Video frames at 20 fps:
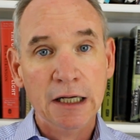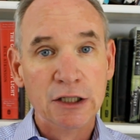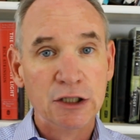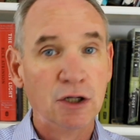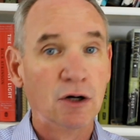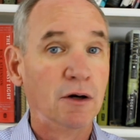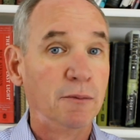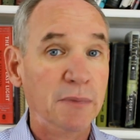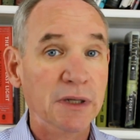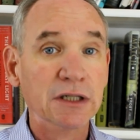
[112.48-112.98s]

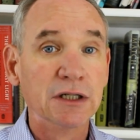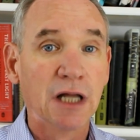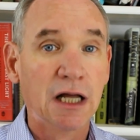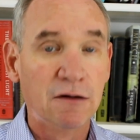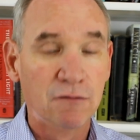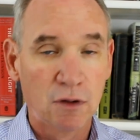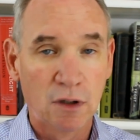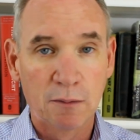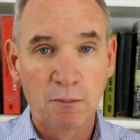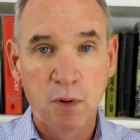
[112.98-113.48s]
a
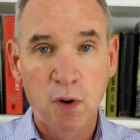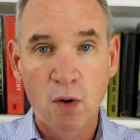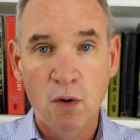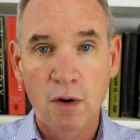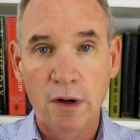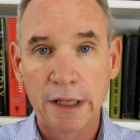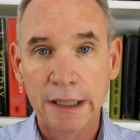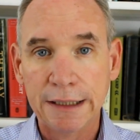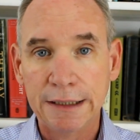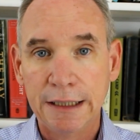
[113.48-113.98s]
mid-level
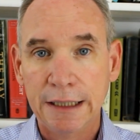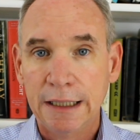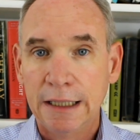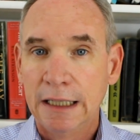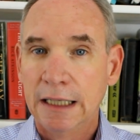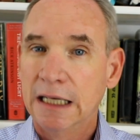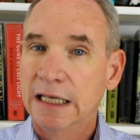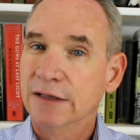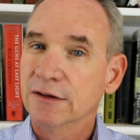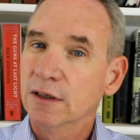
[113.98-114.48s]
employee,
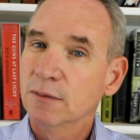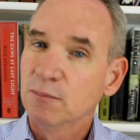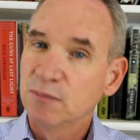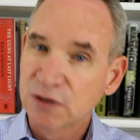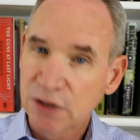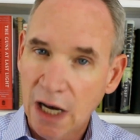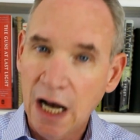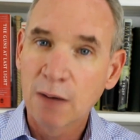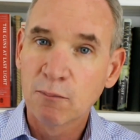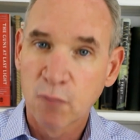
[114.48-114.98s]
and the
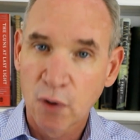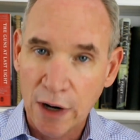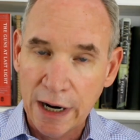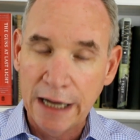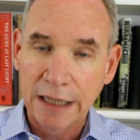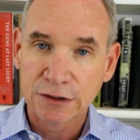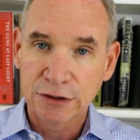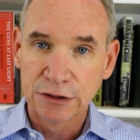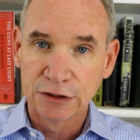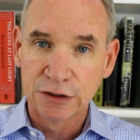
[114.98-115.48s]
top
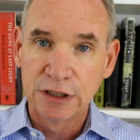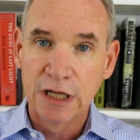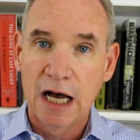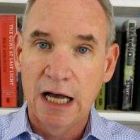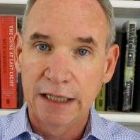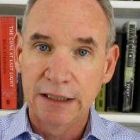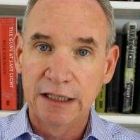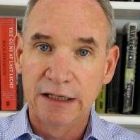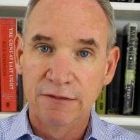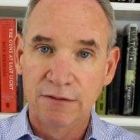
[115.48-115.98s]
brass is
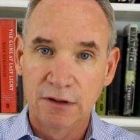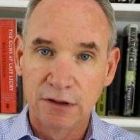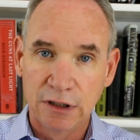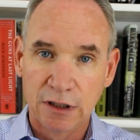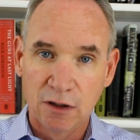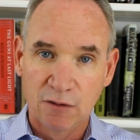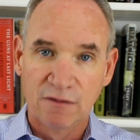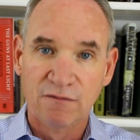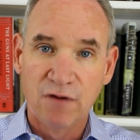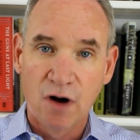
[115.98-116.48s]
not
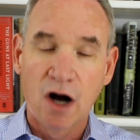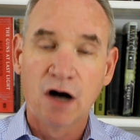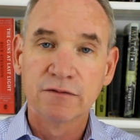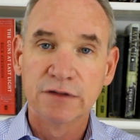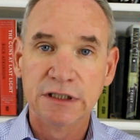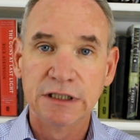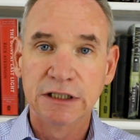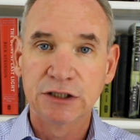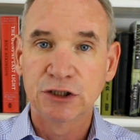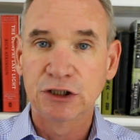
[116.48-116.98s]
involved
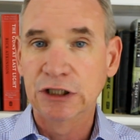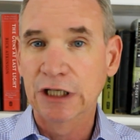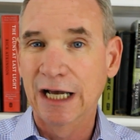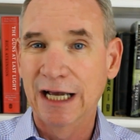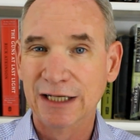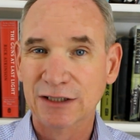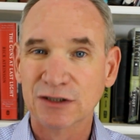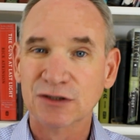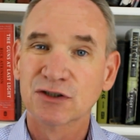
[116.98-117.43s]
in this change,